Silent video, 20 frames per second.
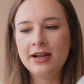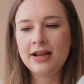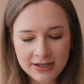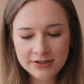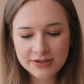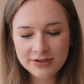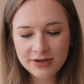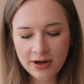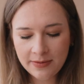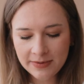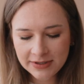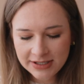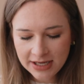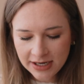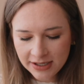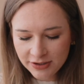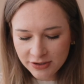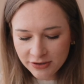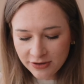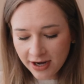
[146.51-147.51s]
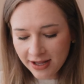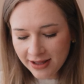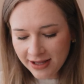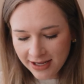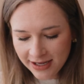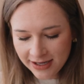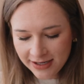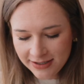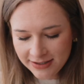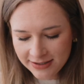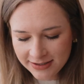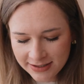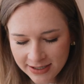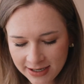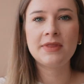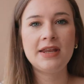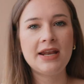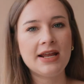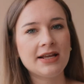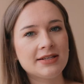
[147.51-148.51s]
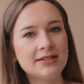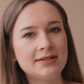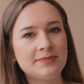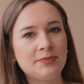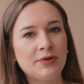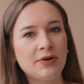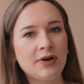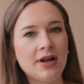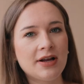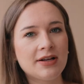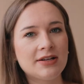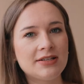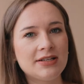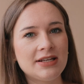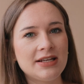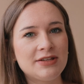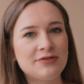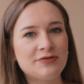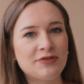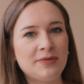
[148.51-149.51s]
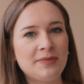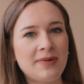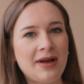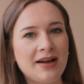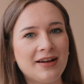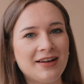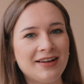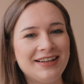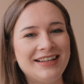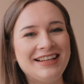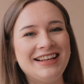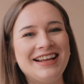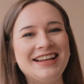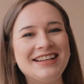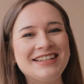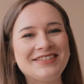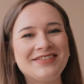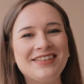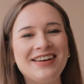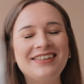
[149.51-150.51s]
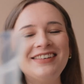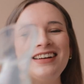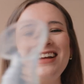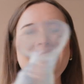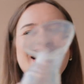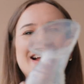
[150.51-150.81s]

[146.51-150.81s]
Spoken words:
So I'm excited to try these. The next product is from Haka as well.